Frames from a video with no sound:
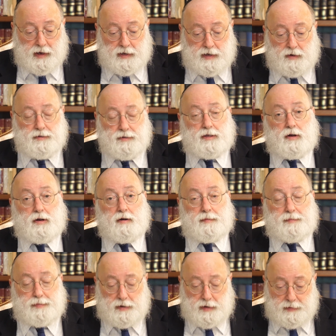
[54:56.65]
I know the Torah
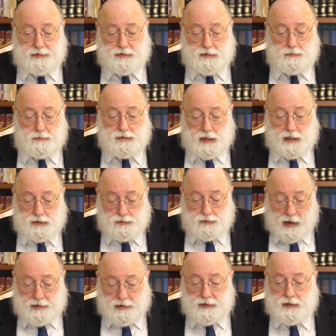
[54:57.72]
prohibits
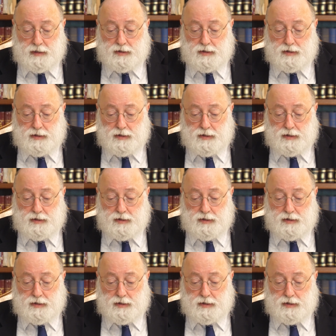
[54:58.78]
homosexuality,